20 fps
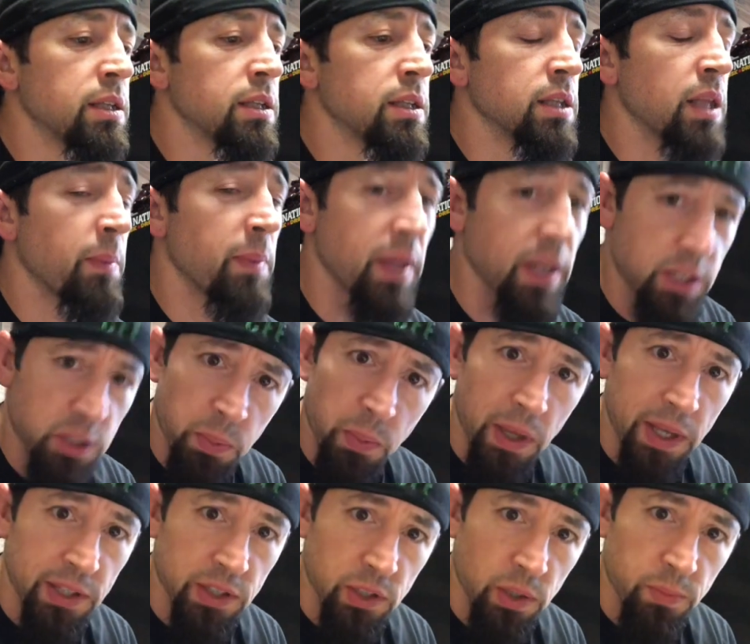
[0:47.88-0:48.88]
Let me
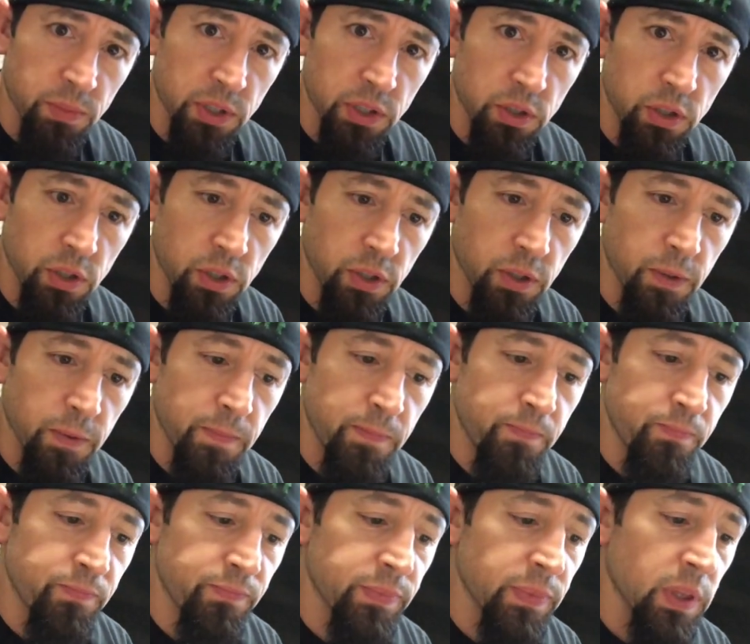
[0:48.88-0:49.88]
explain something to you.
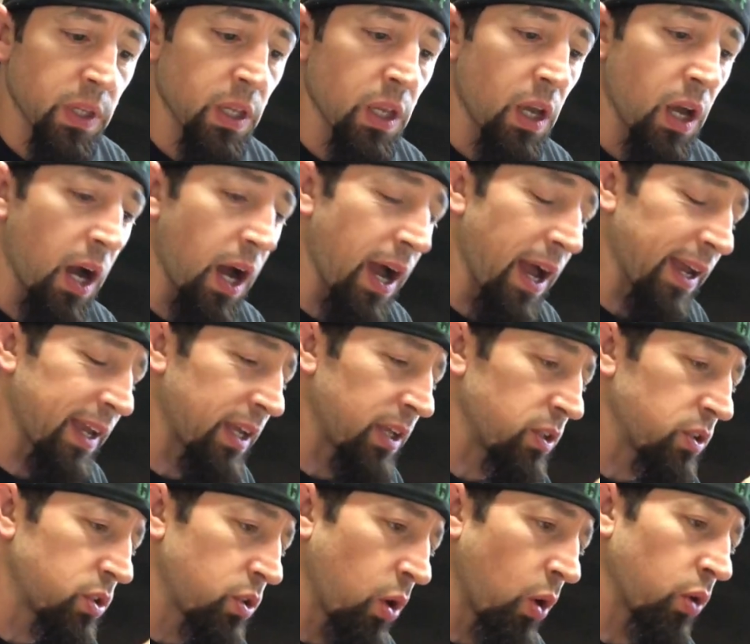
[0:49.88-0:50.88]
I
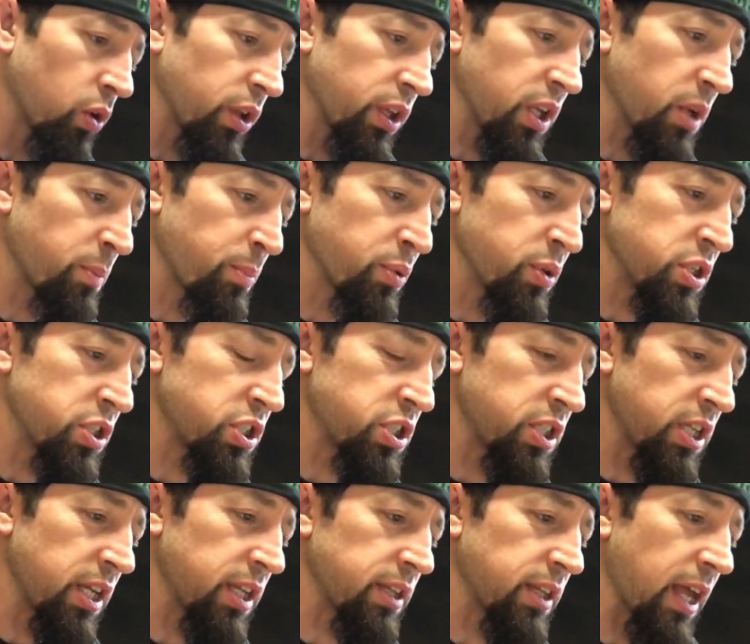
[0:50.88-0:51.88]
can totally
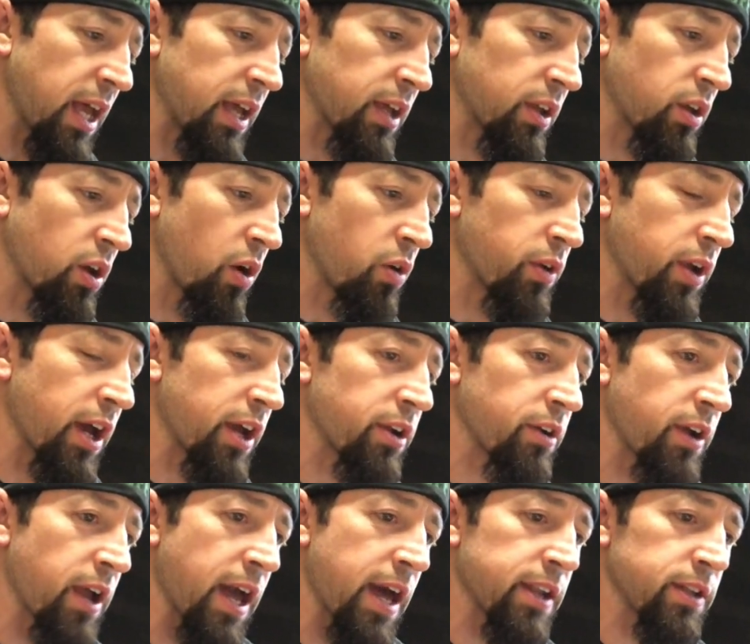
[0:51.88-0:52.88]
appreciate that go-getter
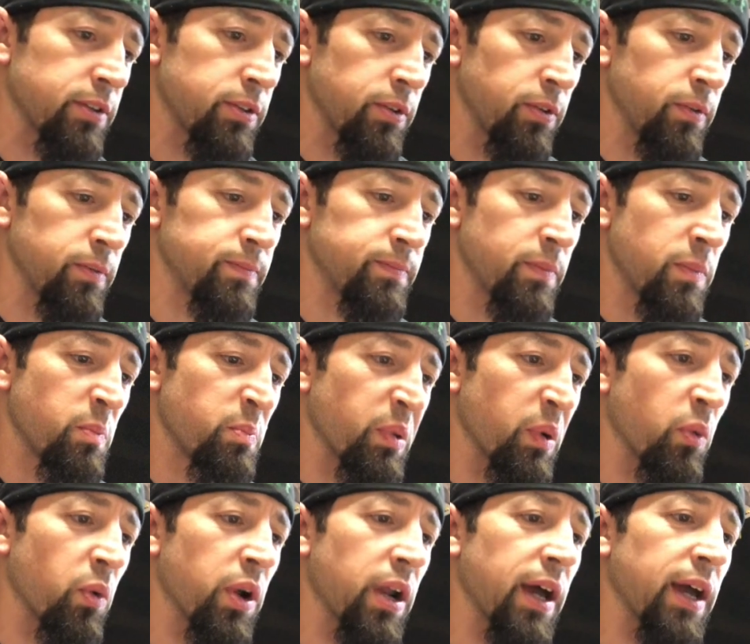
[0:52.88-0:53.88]
attitude,
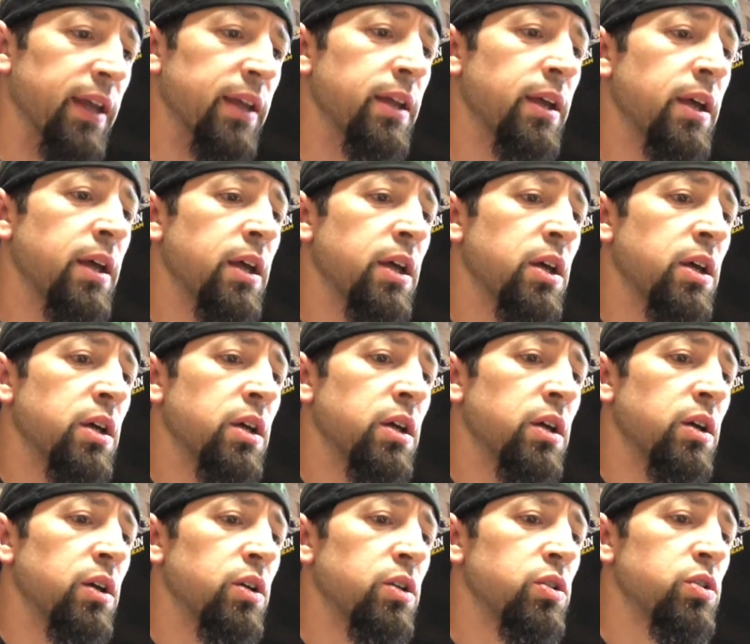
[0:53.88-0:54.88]
but what I
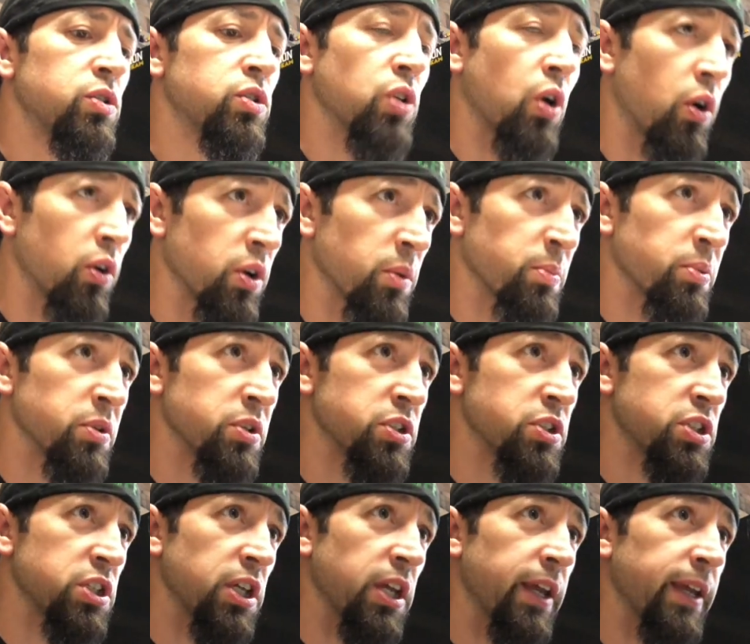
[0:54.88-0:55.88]
don't
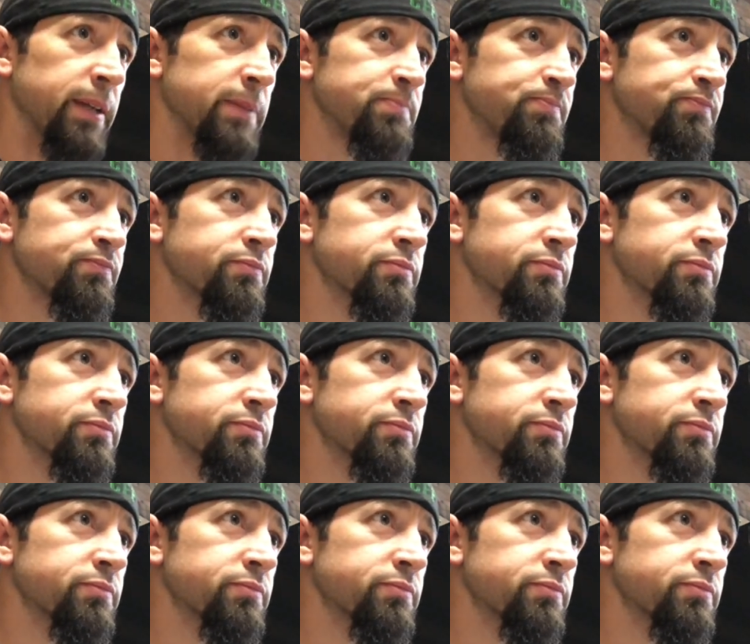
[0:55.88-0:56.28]
appreciate